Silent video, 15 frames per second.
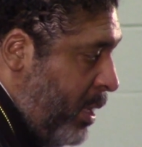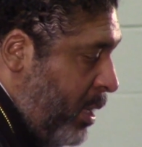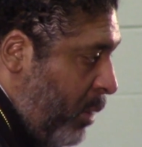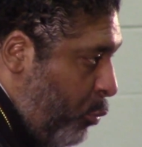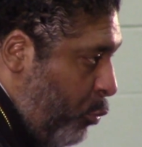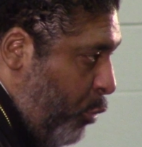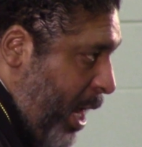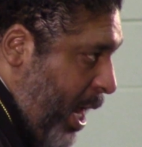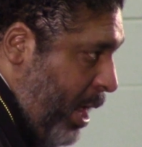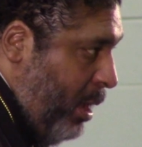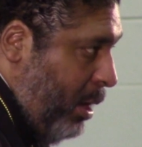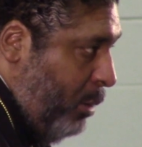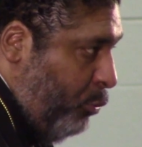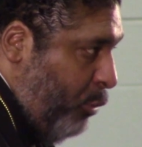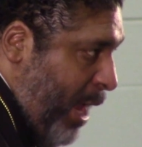The
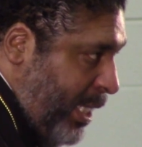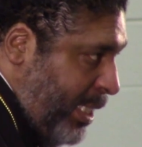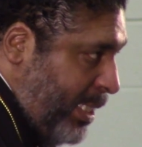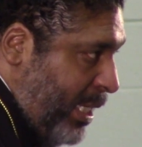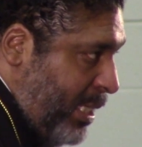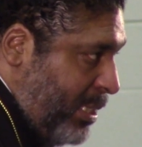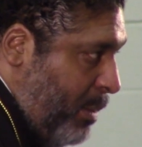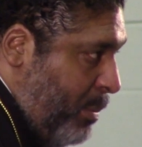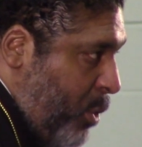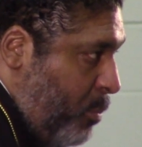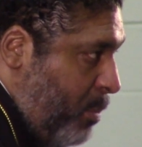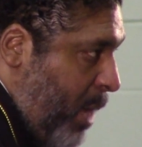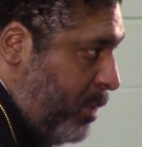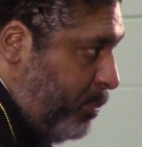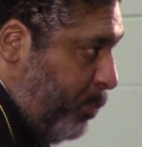real racism you
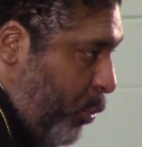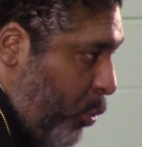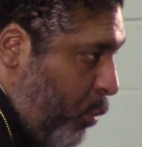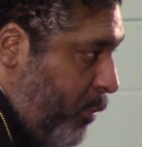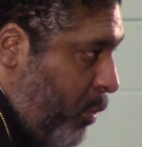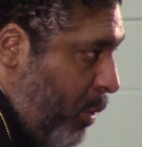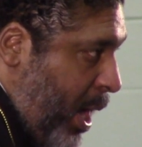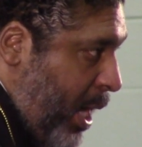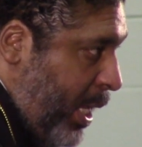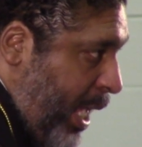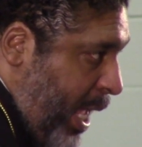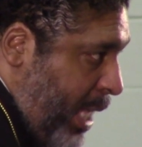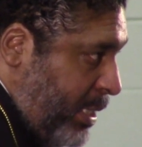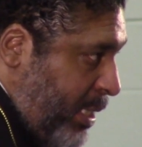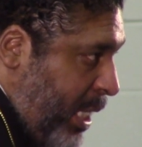must prove you're
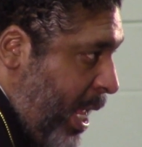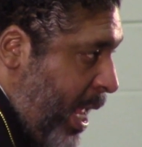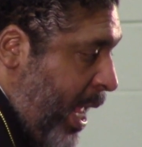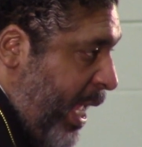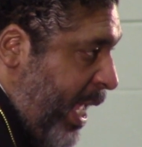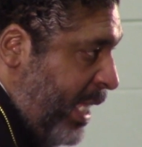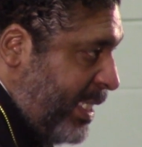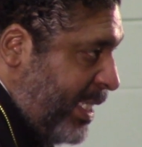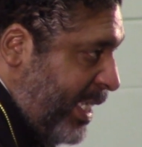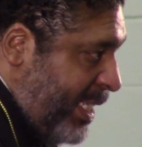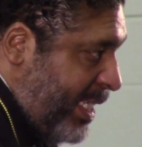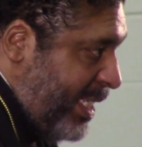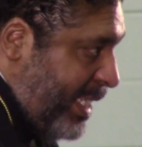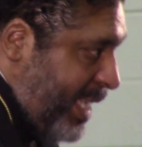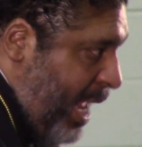against is
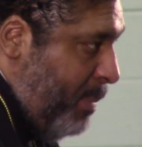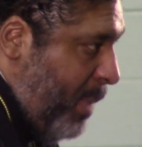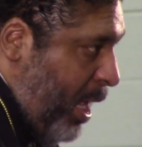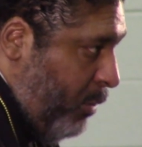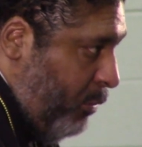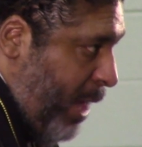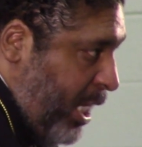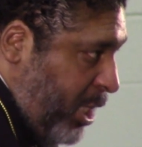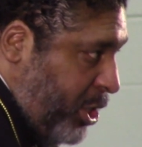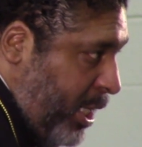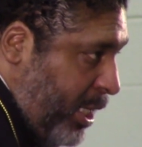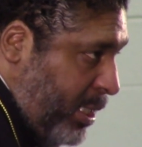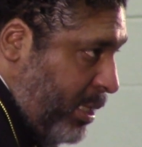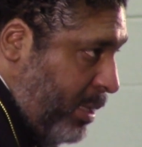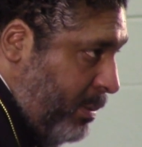systemic
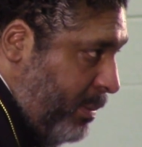racism.